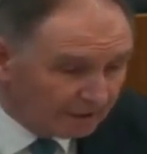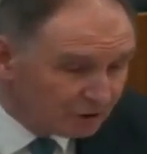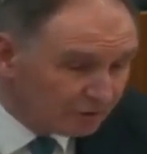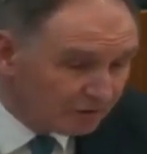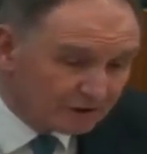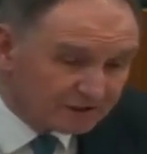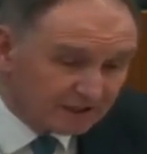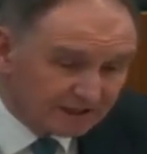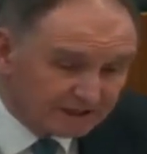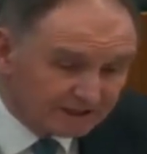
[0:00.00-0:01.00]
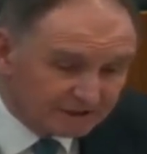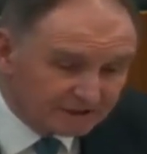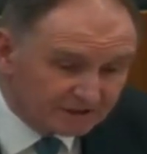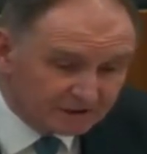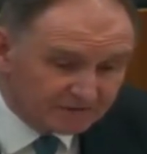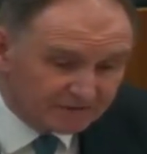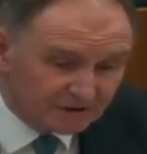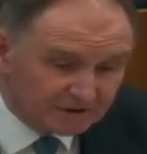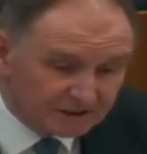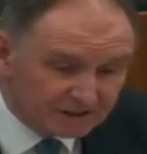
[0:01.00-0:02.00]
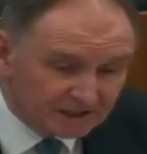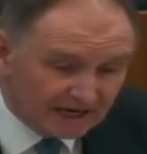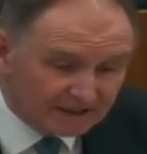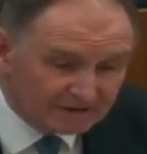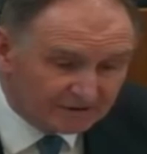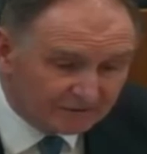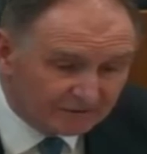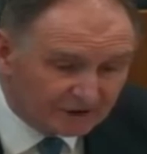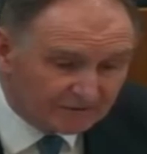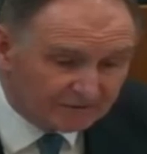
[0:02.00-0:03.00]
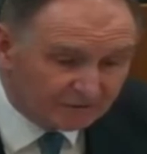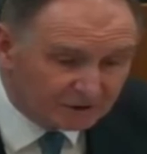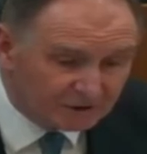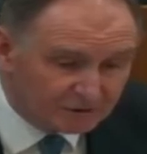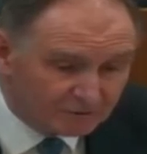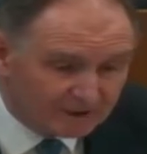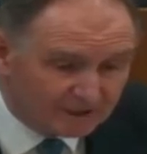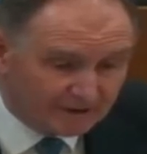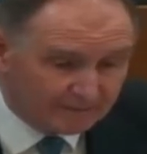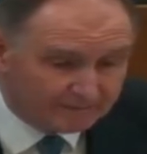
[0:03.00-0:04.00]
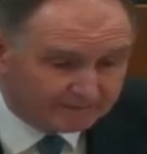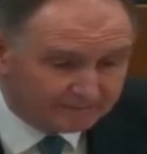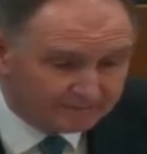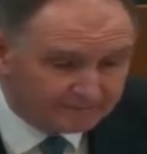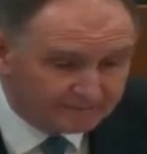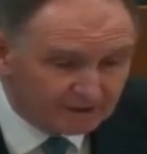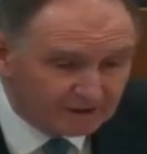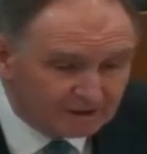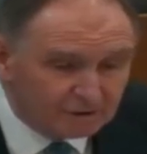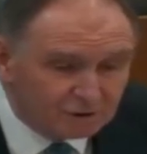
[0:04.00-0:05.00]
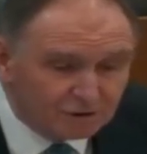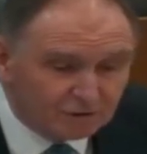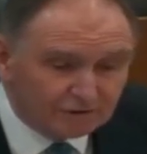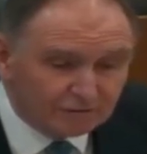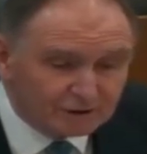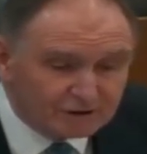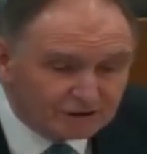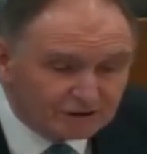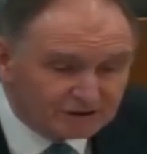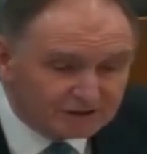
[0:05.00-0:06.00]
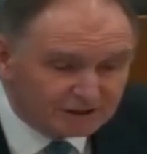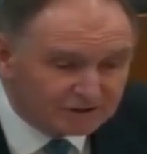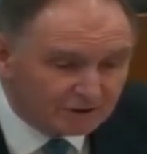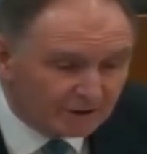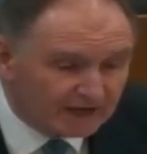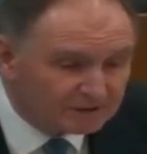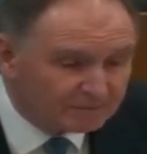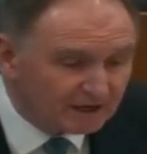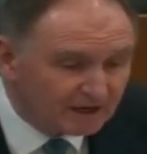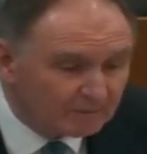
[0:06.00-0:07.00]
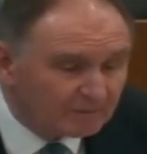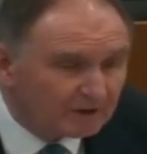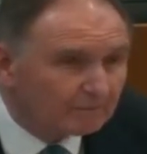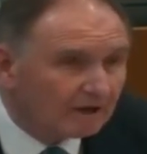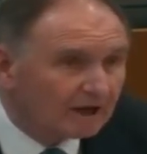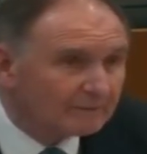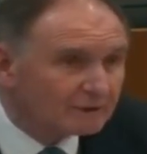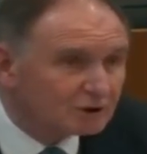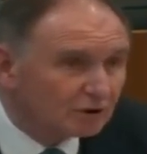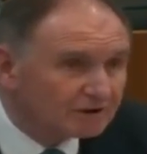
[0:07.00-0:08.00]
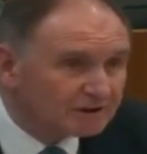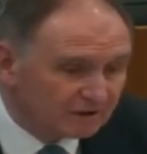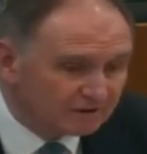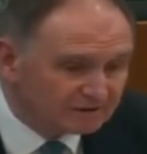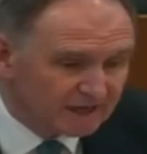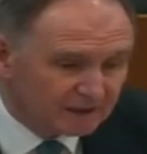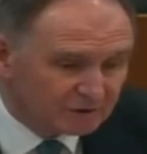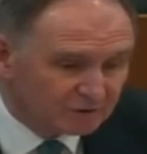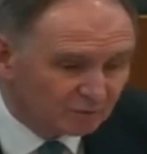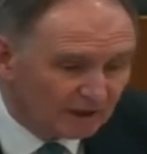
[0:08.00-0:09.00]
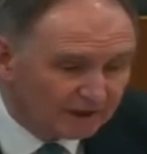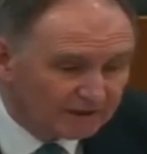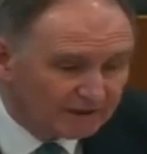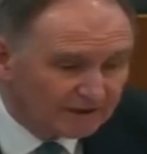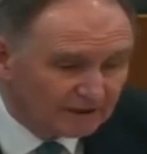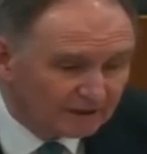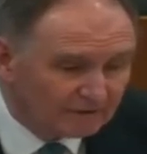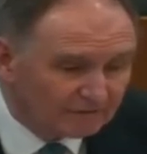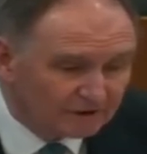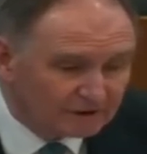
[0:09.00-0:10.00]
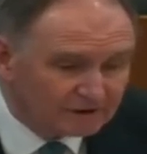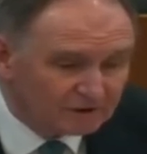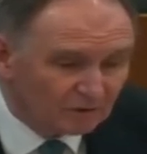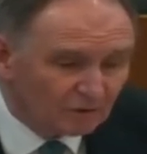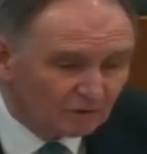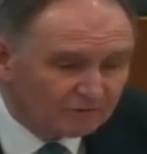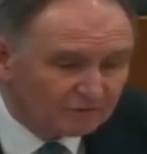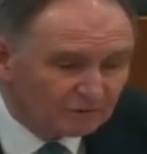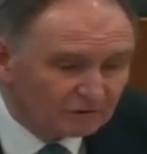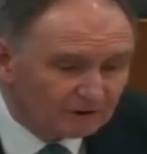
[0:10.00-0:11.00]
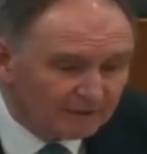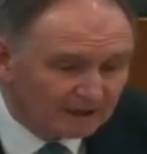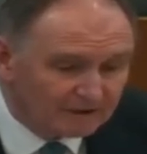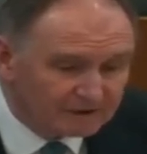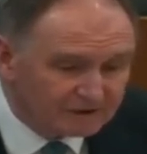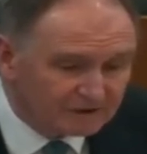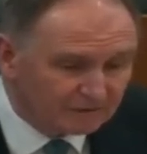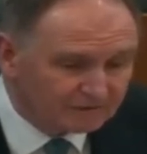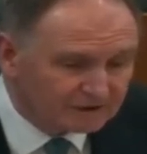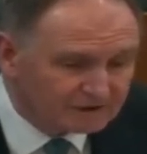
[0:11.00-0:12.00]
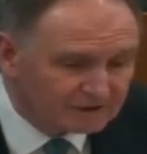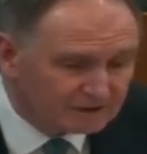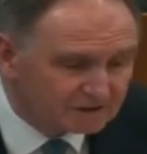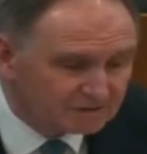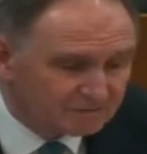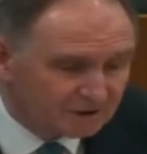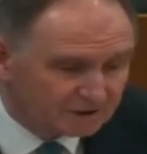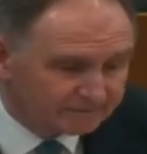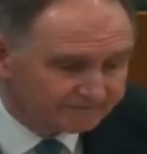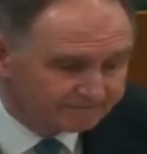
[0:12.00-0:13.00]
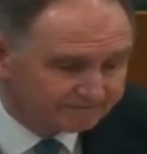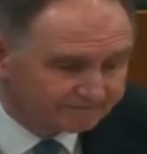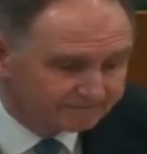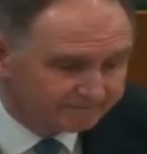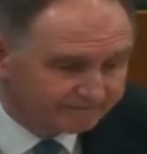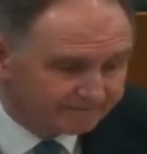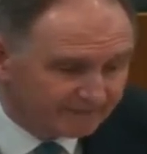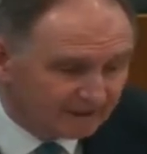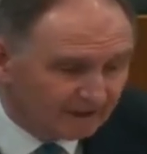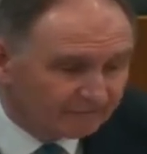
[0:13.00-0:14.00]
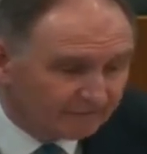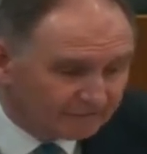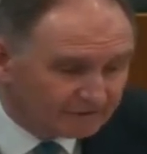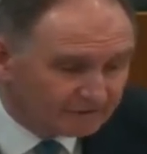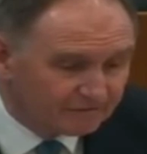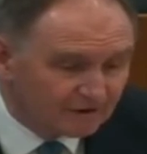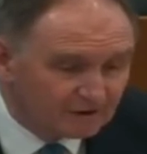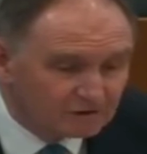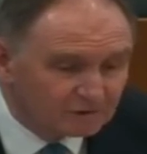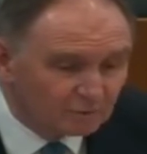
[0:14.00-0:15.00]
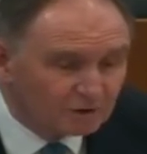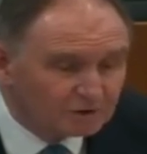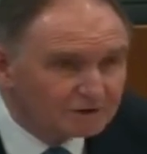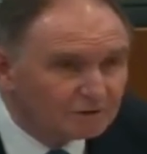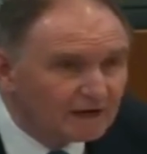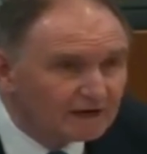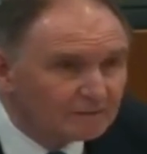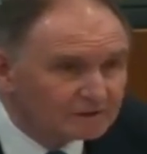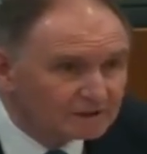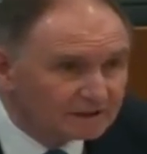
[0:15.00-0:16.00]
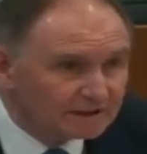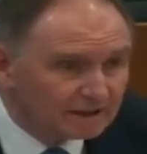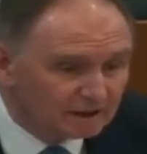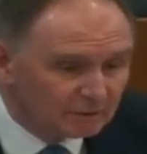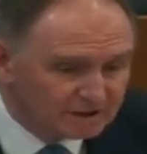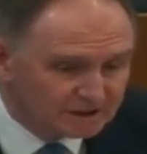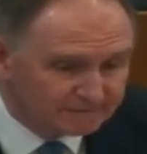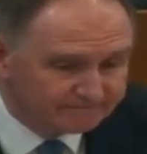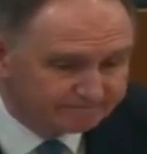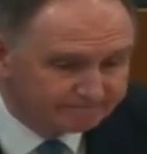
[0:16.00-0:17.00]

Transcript: The jury retired to consider its verdict at 3:42 p.m. The jury returned at 6:08 p.m. and by a majority 10-1 convicted all 4 appellants of the deceased's murder. A 5th defendant was unanimously acquitted.